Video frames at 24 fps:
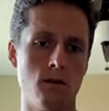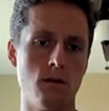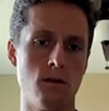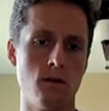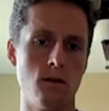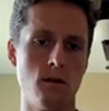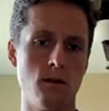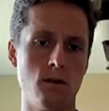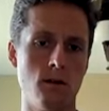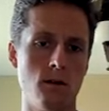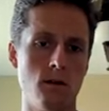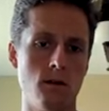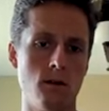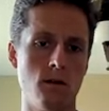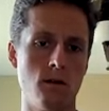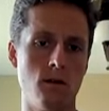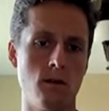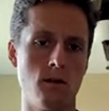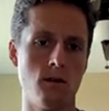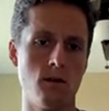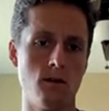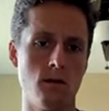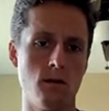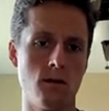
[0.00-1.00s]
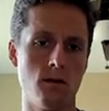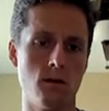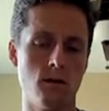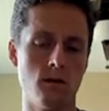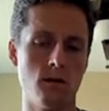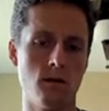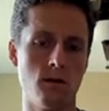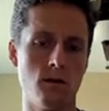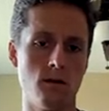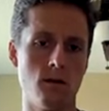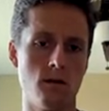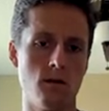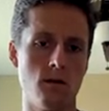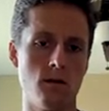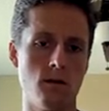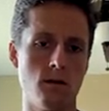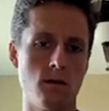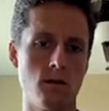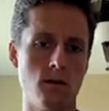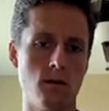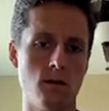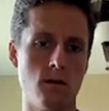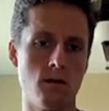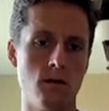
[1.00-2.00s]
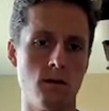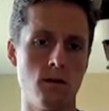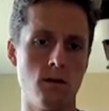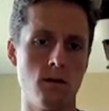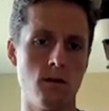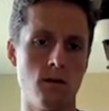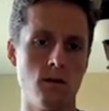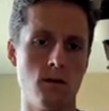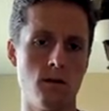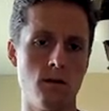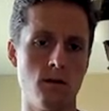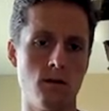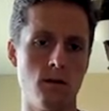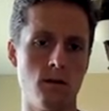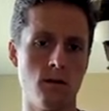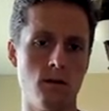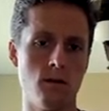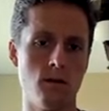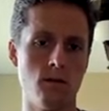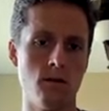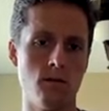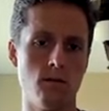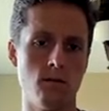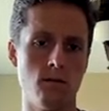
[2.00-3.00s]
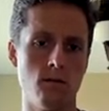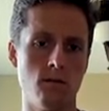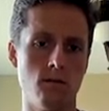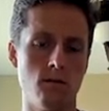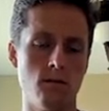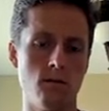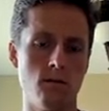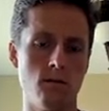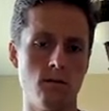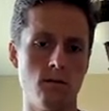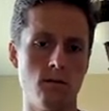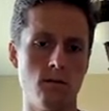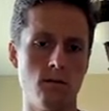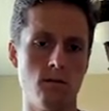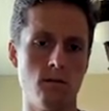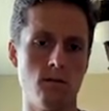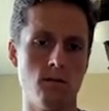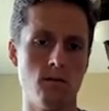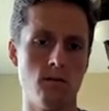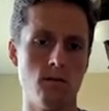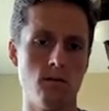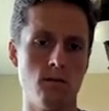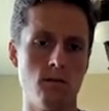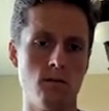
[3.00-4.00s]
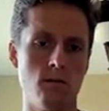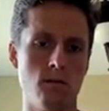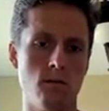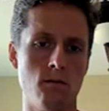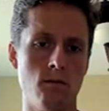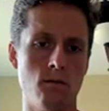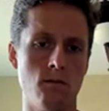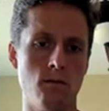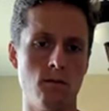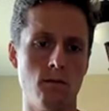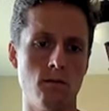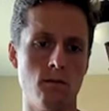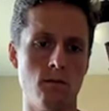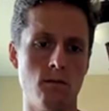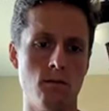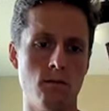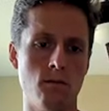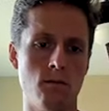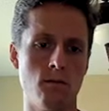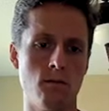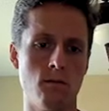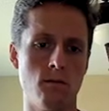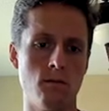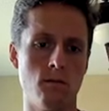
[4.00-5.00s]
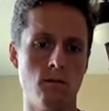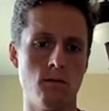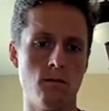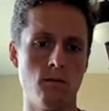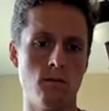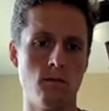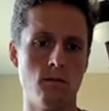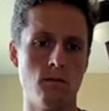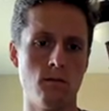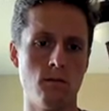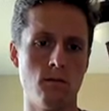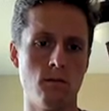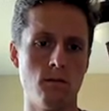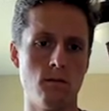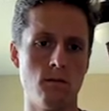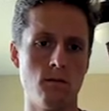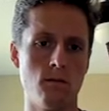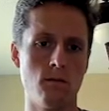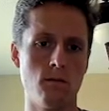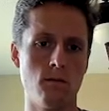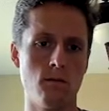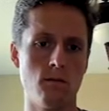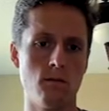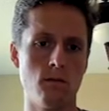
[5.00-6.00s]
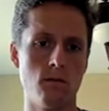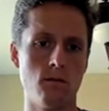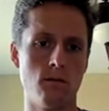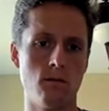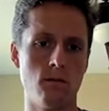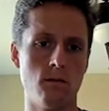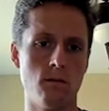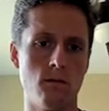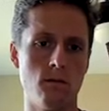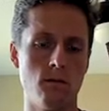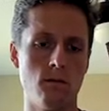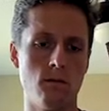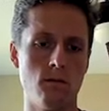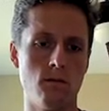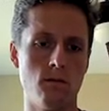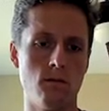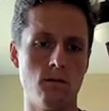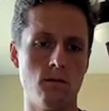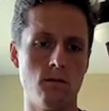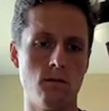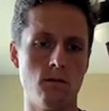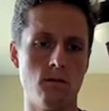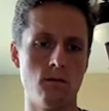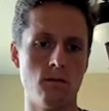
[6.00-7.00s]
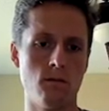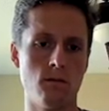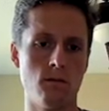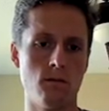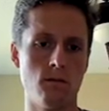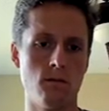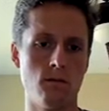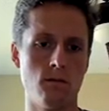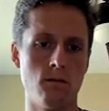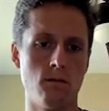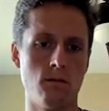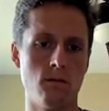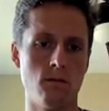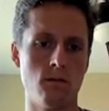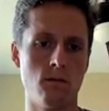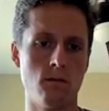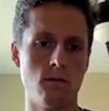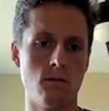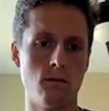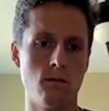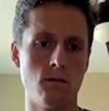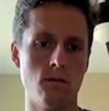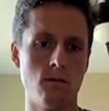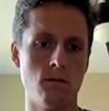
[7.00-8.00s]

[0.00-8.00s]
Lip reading: No words are spoken by the person on screen.